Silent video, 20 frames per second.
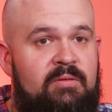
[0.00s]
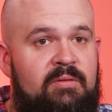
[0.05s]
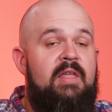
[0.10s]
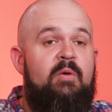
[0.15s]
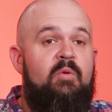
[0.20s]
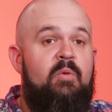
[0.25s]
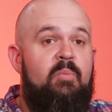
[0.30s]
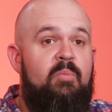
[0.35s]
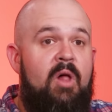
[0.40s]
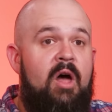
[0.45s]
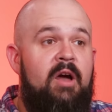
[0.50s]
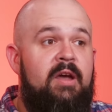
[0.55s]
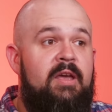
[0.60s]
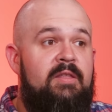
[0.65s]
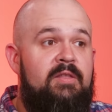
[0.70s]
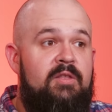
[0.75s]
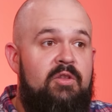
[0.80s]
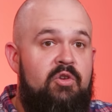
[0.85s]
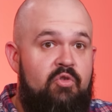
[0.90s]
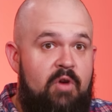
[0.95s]
They were
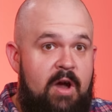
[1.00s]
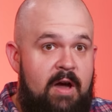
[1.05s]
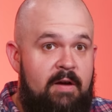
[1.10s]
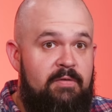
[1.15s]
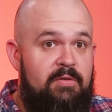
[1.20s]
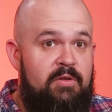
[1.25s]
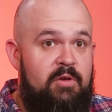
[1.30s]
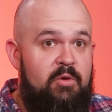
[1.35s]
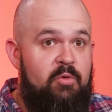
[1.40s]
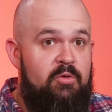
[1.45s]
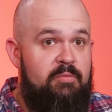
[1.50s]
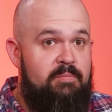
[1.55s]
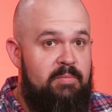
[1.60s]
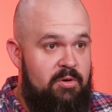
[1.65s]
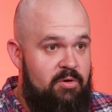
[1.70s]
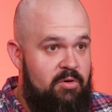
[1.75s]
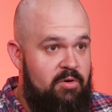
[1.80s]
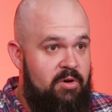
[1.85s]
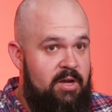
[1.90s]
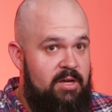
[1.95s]
blocking the drive-thru with
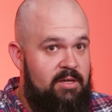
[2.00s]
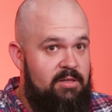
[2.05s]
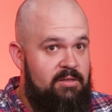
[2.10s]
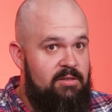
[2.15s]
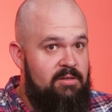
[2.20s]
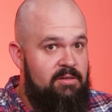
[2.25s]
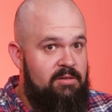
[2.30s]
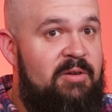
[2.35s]
milk crates.